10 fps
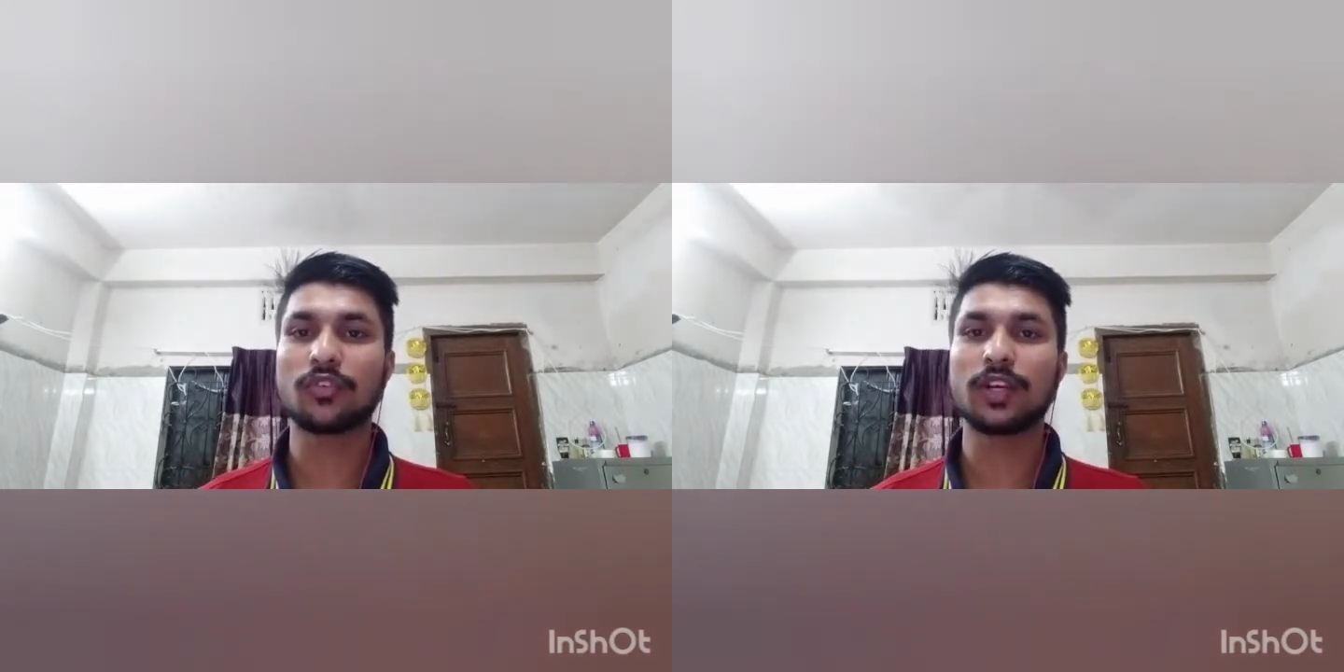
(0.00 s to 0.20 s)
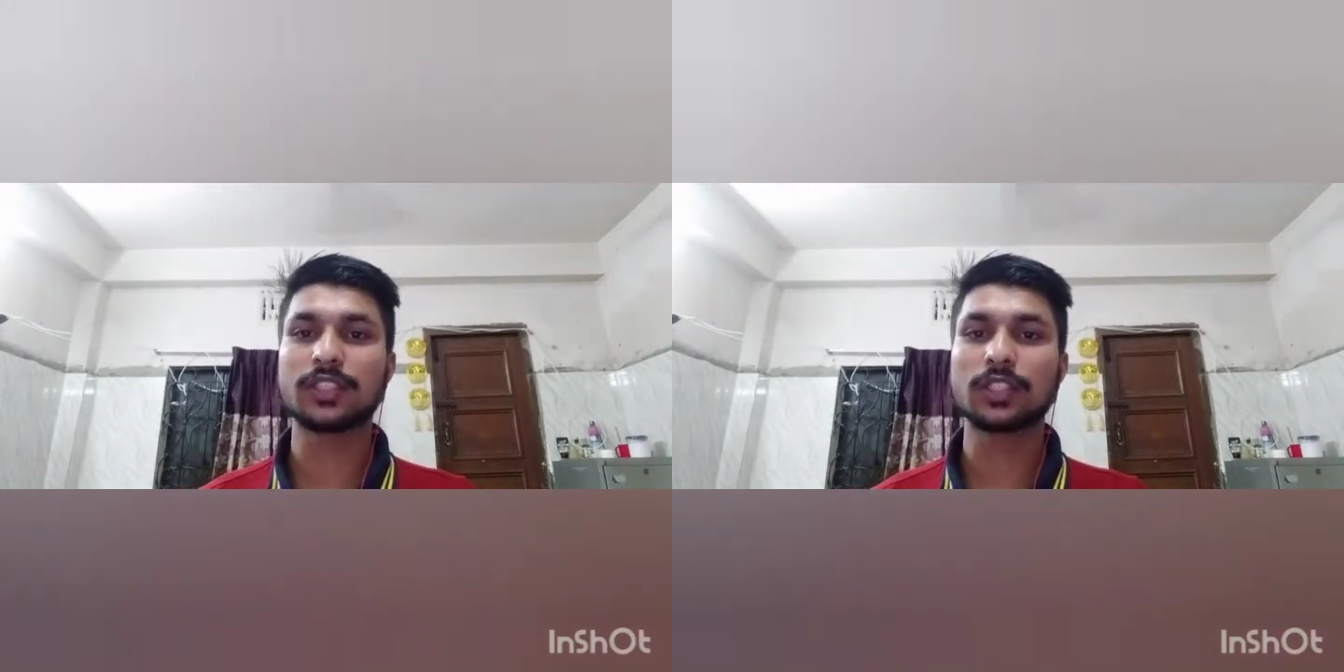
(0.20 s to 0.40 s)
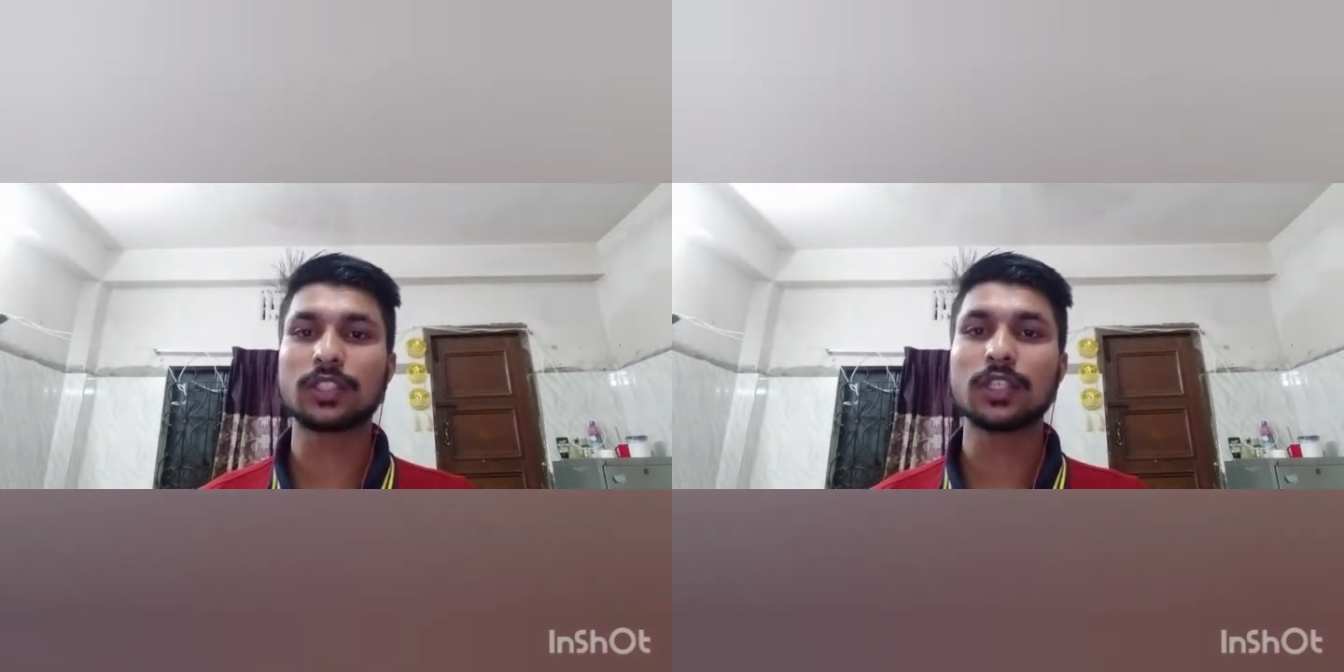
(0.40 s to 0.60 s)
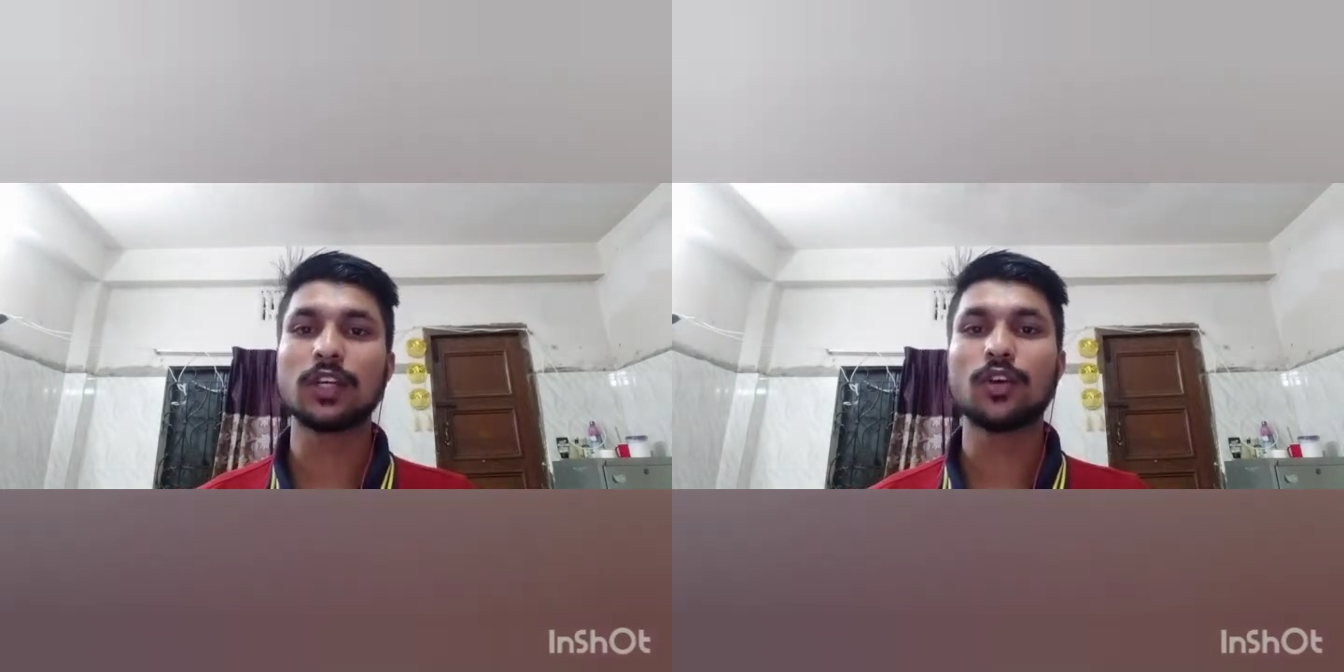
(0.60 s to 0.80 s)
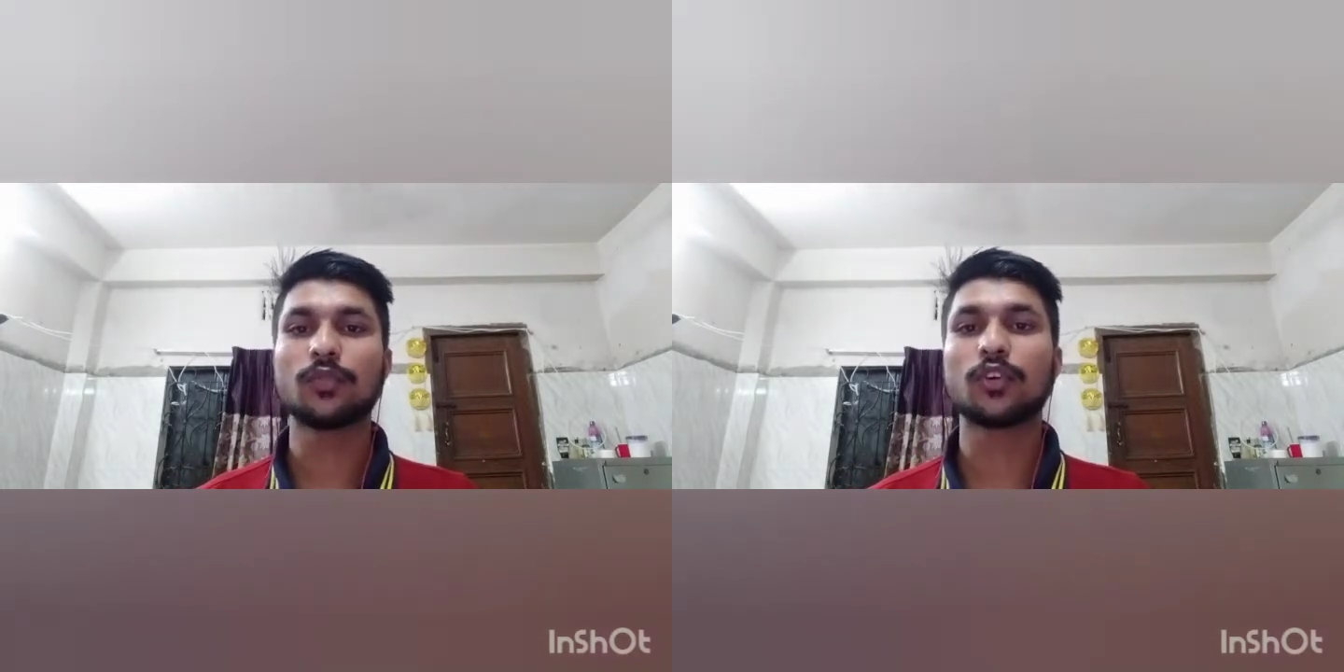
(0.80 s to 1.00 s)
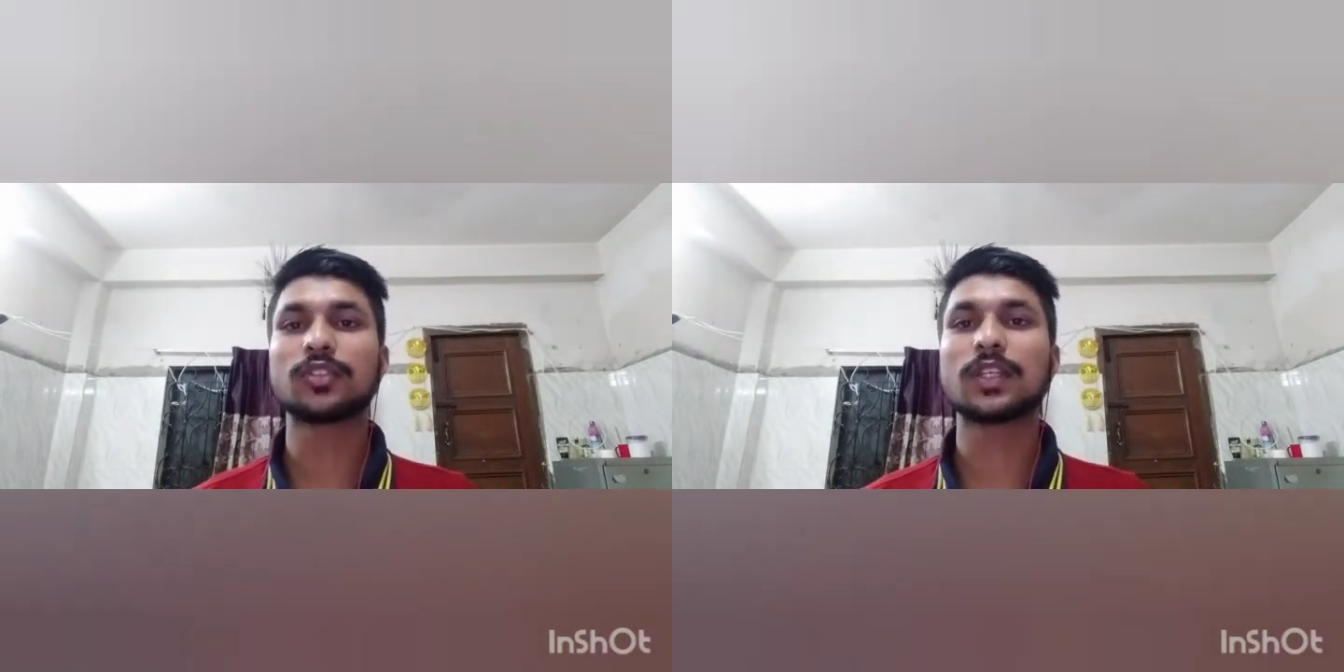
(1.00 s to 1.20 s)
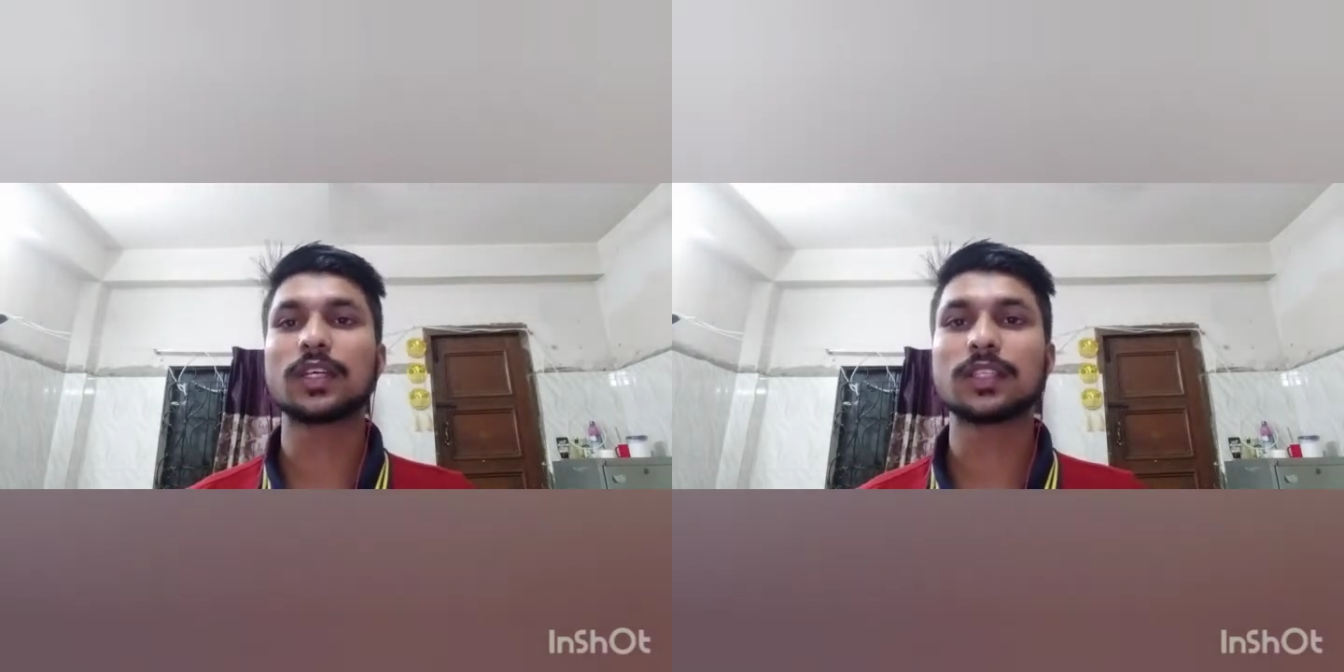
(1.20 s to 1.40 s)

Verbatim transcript: Relations for the